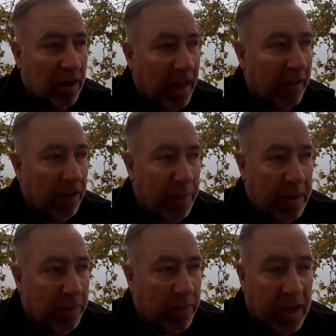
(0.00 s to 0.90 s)
And I've had
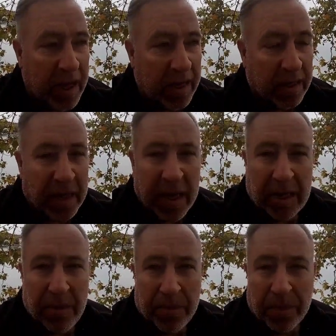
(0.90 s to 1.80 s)
people say it's
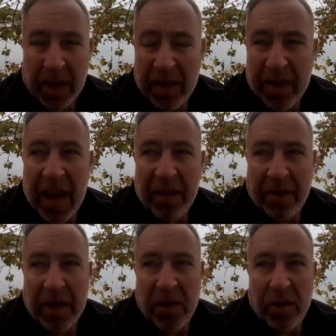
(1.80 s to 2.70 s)
like
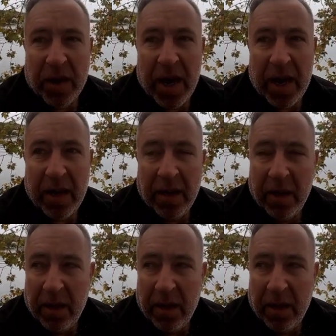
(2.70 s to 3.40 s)
theft in UK,